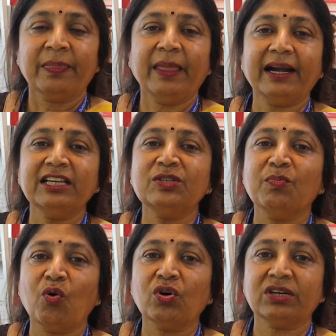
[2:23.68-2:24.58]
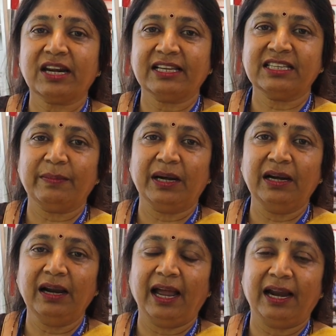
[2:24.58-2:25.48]
That is more
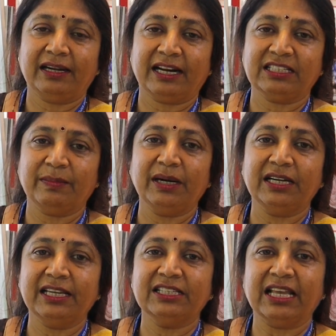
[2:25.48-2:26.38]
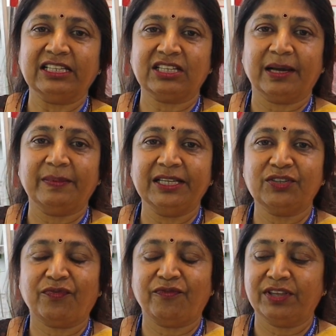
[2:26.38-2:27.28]
traceable, traceability is
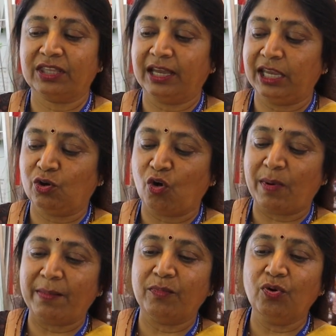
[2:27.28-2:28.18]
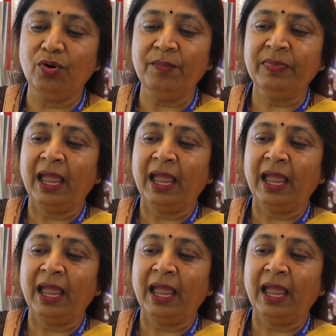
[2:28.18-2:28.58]
established with the Eco Bamboo.